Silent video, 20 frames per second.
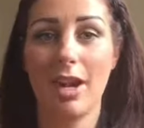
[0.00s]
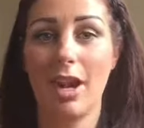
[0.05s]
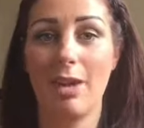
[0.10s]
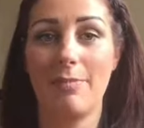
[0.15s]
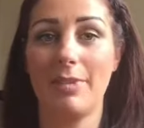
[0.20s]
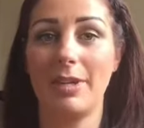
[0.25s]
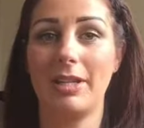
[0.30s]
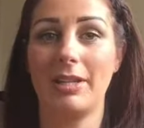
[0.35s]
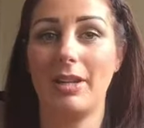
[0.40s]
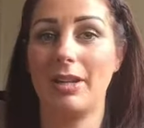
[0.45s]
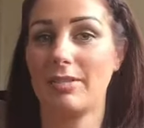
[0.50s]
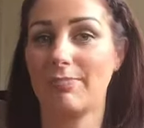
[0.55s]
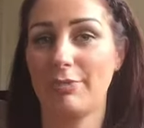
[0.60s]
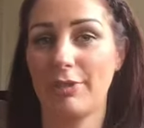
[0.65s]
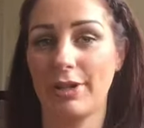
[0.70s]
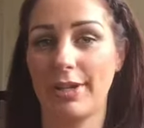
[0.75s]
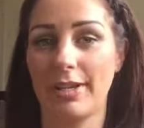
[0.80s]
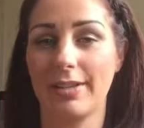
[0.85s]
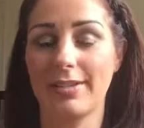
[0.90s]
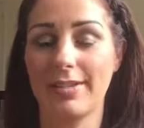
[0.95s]
I mean, our
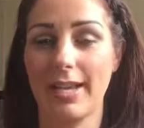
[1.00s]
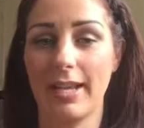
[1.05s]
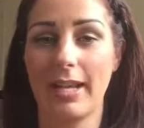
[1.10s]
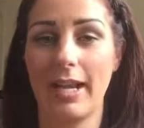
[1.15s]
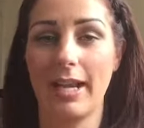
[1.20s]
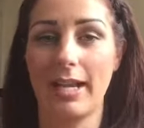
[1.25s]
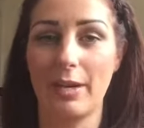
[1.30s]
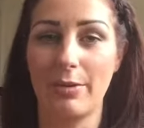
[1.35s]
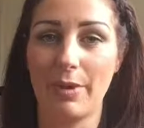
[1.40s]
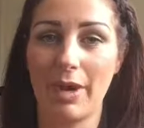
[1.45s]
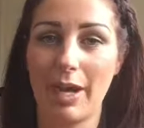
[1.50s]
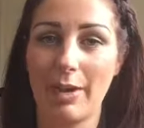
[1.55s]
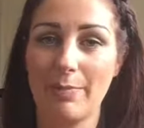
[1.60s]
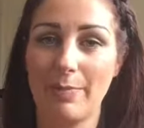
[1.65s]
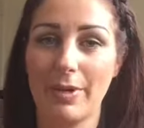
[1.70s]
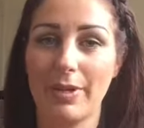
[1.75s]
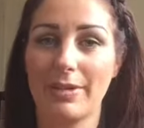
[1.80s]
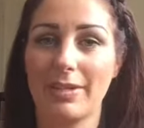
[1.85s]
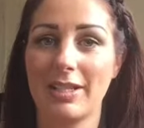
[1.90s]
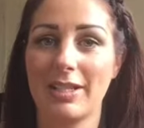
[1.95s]
products sell anyway,
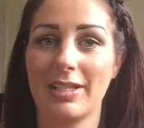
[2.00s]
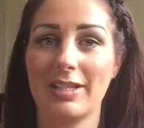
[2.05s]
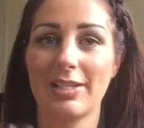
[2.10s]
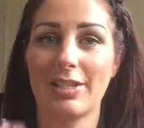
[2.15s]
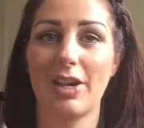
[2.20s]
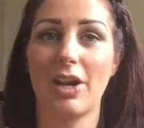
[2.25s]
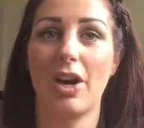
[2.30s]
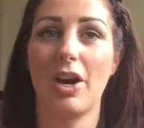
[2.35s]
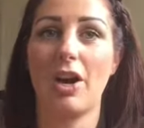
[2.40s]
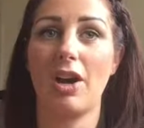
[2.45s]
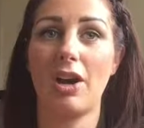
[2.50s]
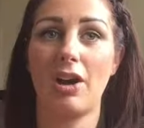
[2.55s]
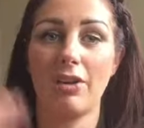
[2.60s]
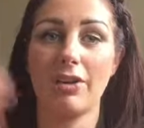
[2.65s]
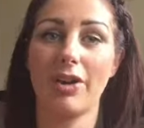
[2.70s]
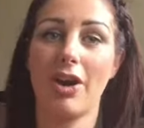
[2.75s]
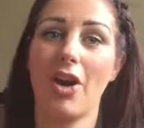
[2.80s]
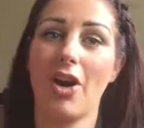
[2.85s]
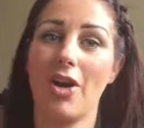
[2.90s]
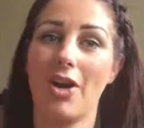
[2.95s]
but to start
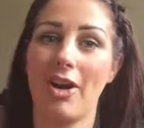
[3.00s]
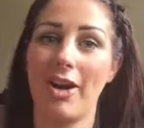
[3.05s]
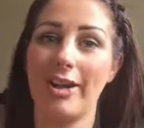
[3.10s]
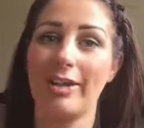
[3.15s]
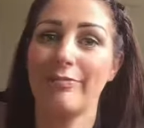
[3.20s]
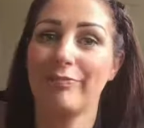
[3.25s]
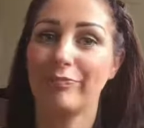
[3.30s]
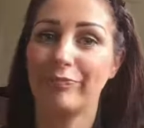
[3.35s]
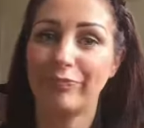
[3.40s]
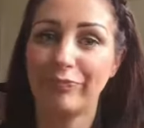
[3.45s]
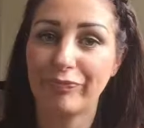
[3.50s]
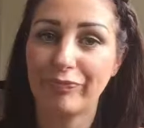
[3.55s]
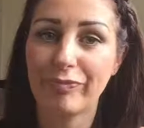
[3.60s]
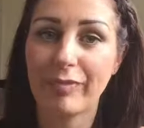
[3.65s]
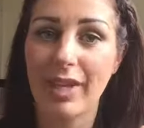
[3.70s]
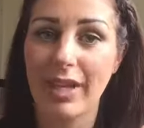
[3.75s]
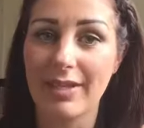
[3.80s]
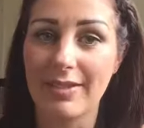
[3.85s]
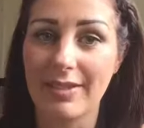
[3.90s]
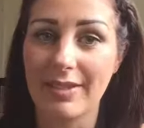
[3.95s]
on a high
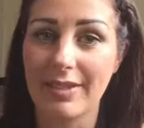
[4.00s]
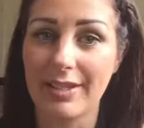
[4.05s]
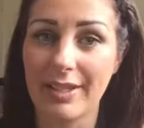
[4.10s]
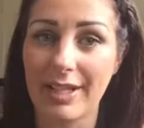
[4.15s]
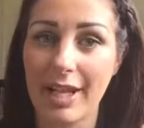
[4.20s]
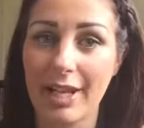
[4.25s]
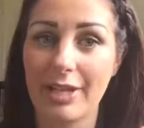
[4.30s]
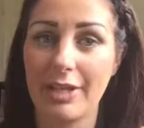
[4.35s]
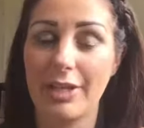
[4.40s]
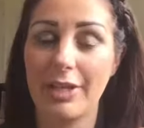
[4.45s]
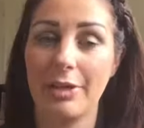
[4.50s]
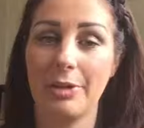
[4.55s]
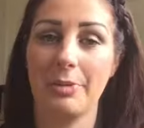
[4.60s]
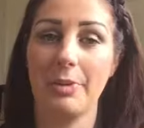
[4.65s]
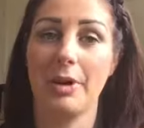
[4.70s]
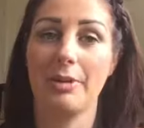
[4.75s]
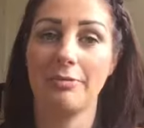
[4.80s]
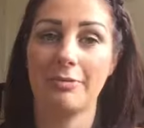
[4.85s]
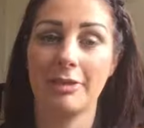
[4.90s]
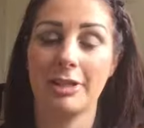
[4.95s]
is going to get
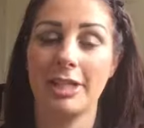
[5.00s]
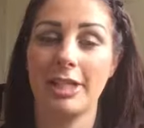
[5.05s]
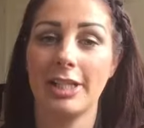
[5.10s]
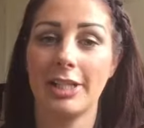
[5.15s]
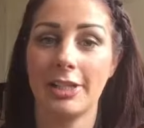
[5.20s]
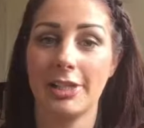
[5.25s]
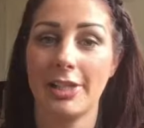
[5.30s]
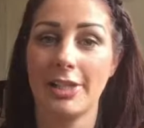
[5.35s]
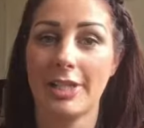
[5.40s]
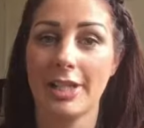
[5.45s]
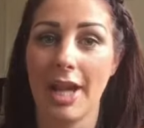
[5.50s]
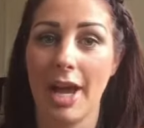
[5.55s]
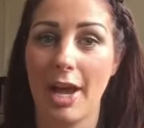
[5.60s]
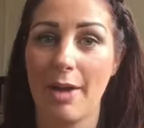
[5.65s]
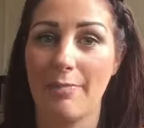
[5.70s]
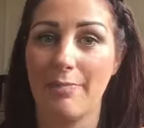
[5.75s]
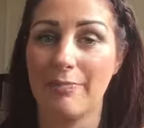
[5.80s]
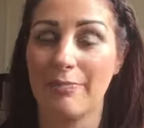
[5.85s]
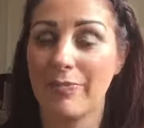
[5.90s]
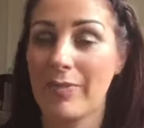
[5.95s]
you a really good
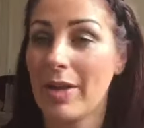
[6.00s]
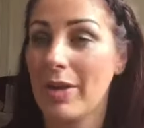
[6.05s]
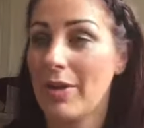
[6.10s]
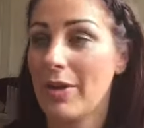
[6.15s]
on